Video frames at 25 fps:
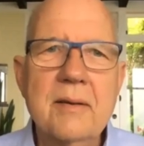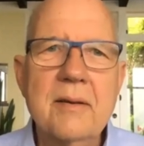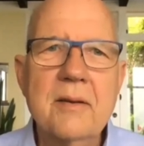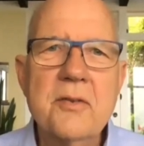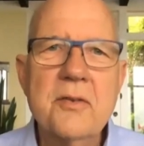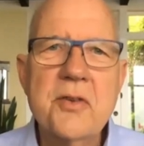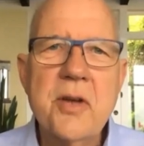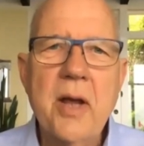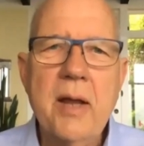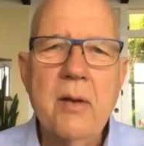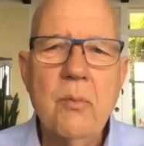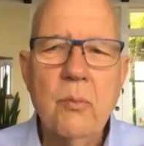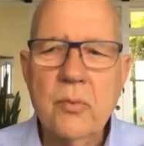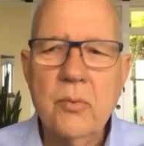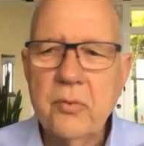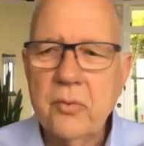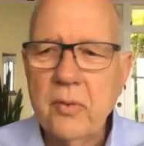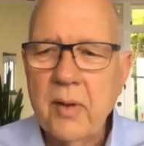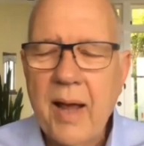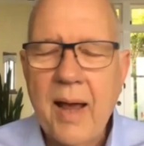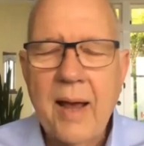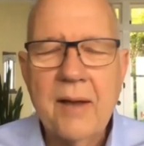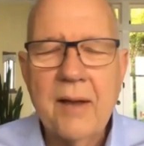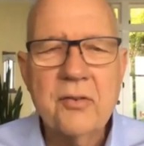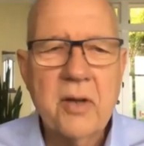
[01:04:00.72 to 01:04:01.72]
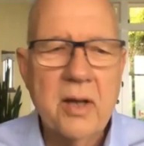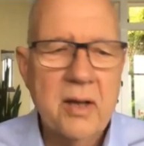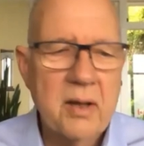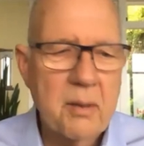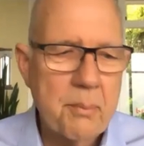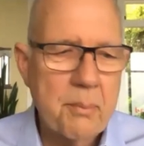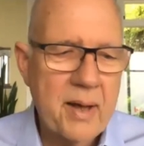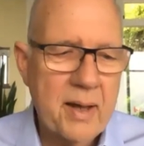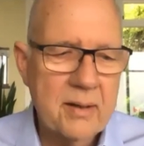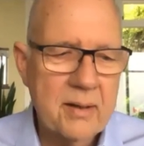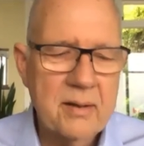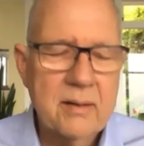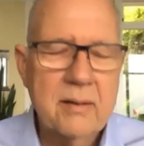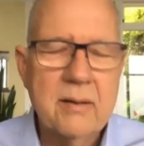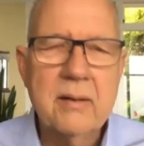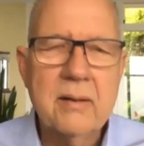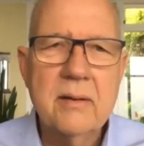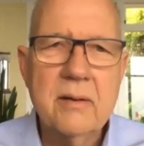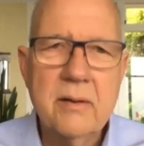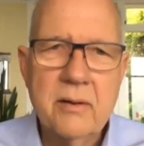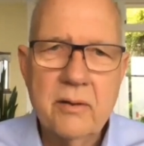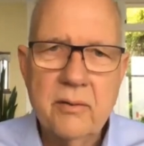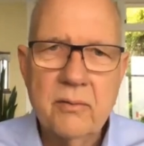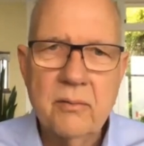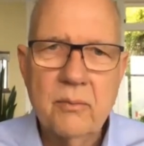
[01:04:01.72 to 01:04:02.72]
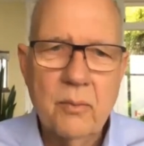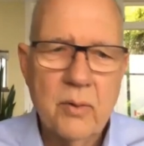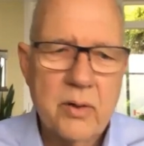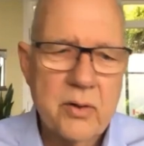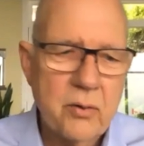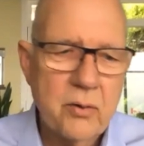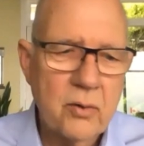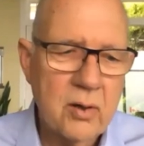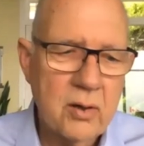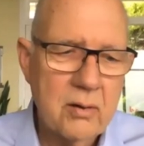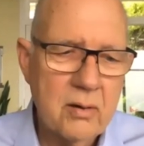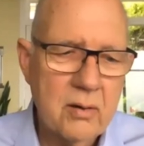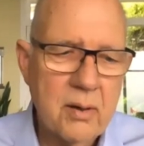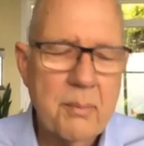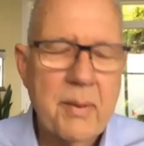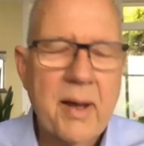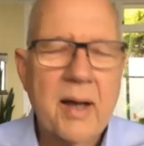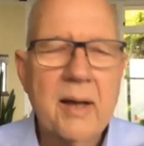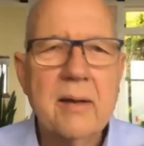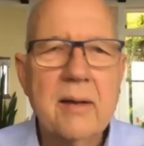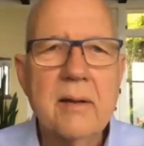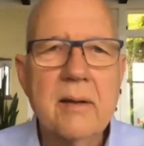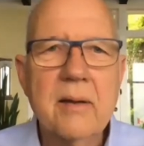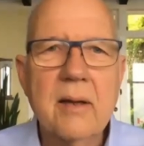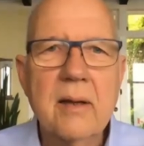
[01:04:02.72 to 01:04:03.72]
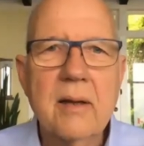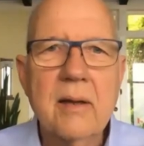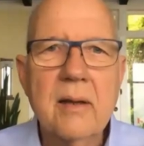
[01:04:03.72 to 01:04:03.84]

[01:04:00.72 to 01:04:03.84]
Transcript: Jane was asking about the, well, you heard about